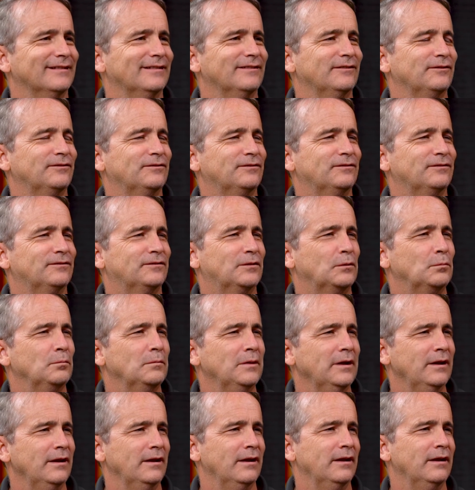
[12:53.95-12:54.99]
for
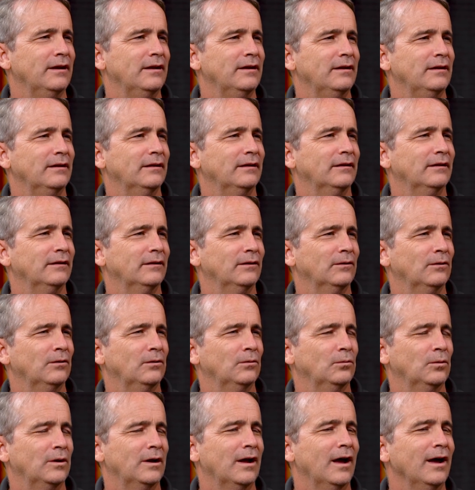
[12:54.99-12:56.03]
me,
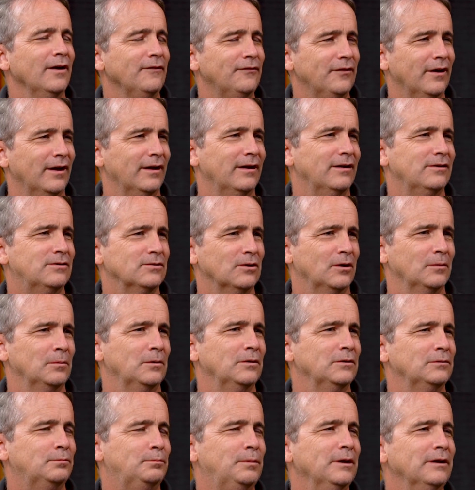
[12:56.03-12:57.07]
what I find enjoyable
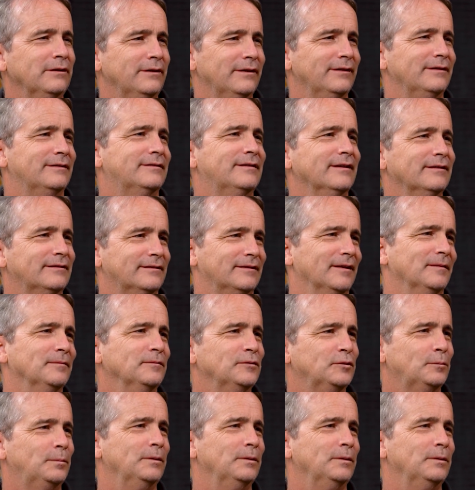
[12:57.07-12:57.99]
is building systems,